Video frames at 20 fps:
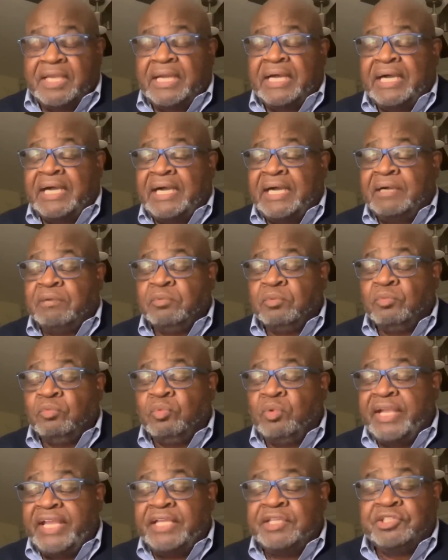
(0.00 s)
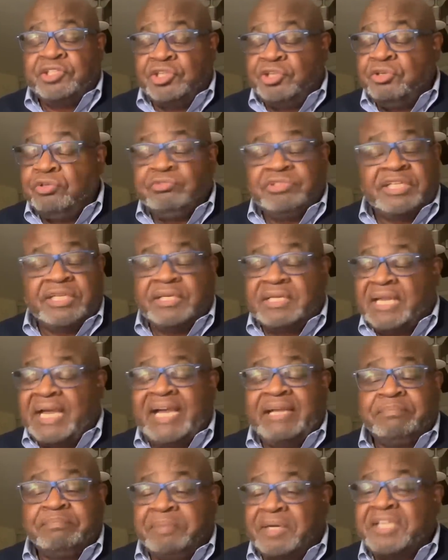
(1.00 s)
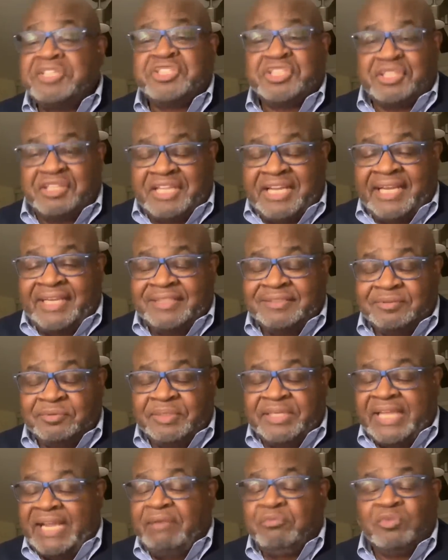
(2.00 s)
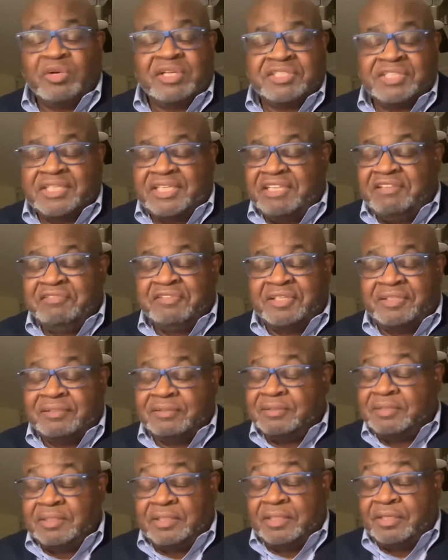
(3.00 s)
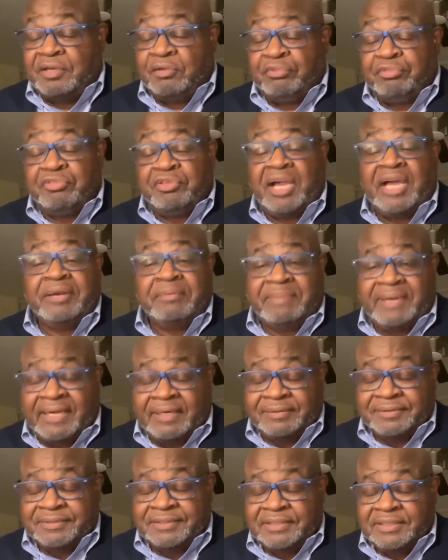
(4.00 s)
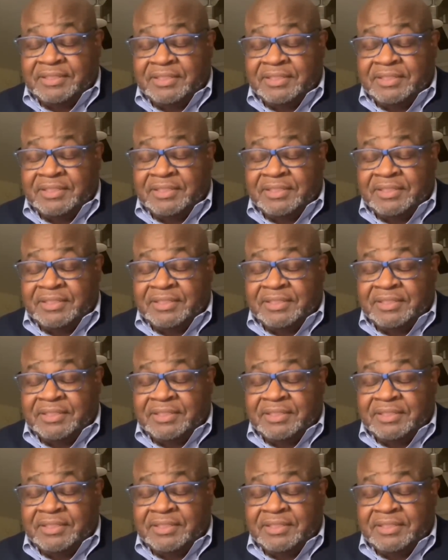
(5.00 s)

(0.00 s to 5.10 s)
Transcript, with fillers: uh, when you did not budget that, when that wasn't even you know thought about,